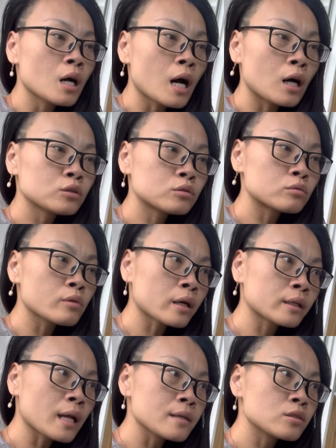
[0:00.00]
how to
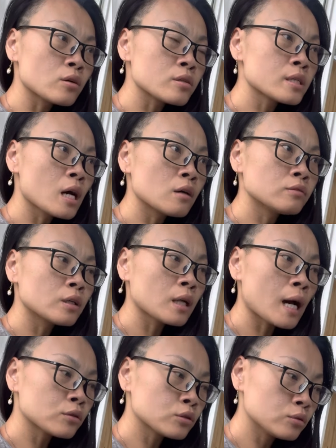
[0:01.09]
recognize yourself, and
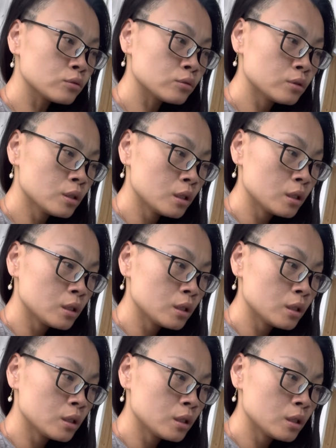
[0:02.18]
how to,